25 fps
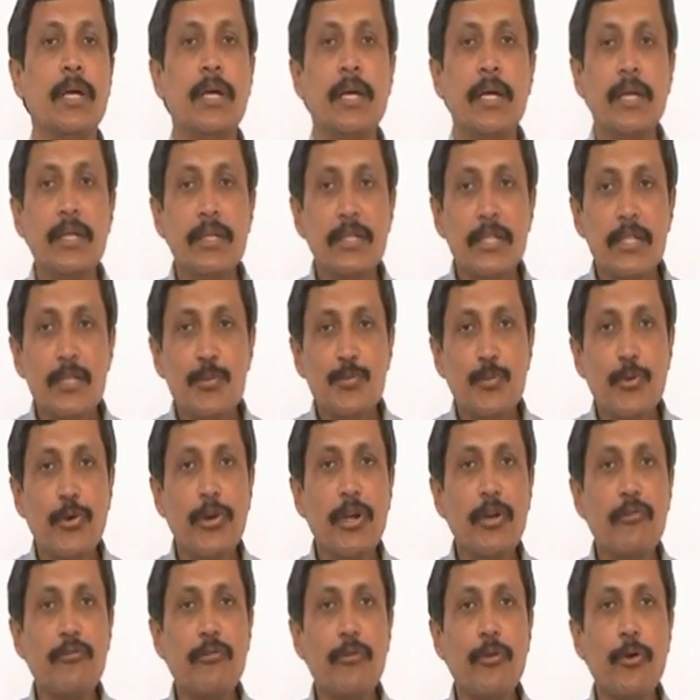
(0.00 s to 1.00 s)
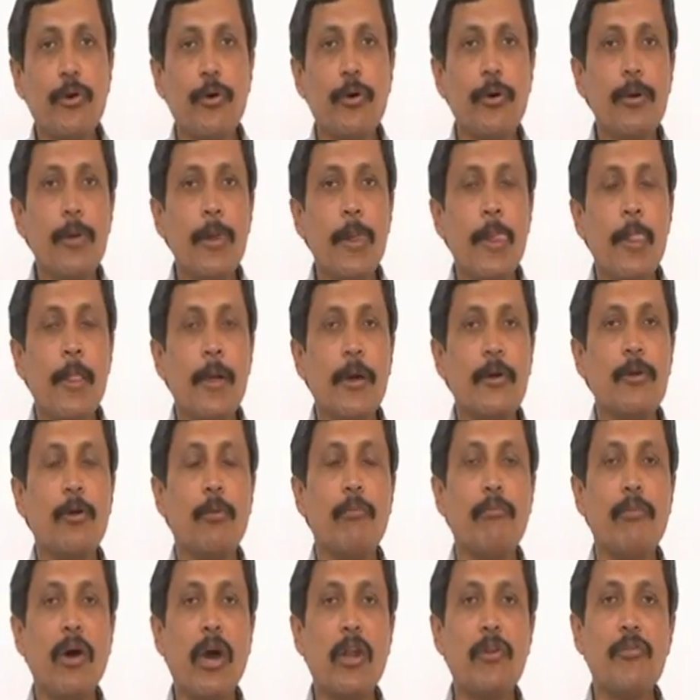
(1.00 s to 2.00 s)
In this product flow,
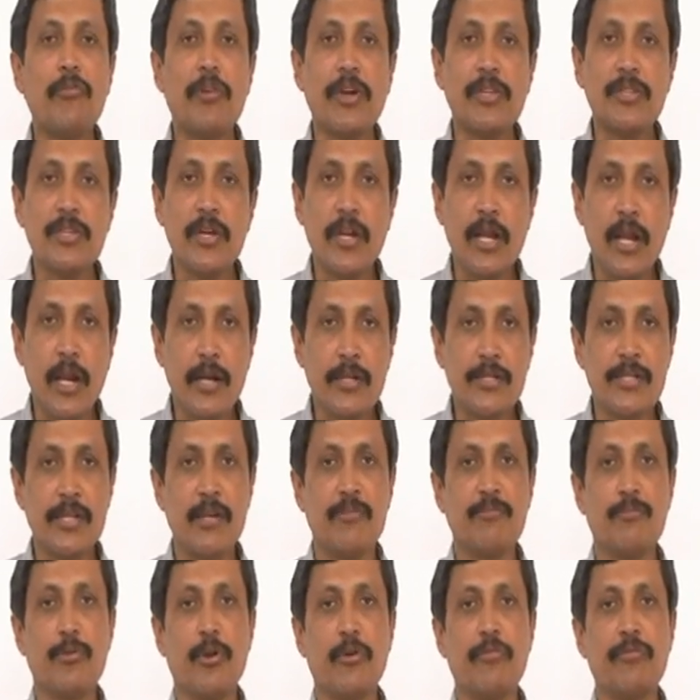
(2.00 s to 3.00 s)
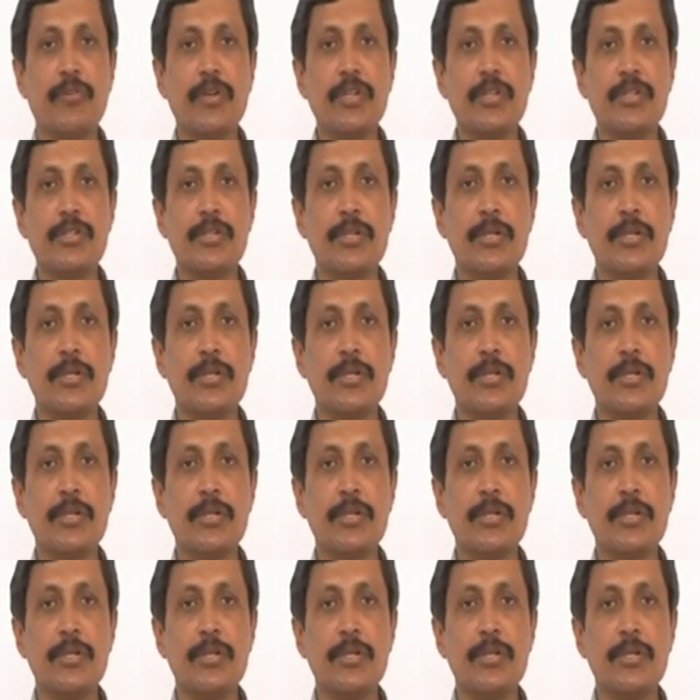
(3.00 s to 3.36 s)
manufacturer earns some profit.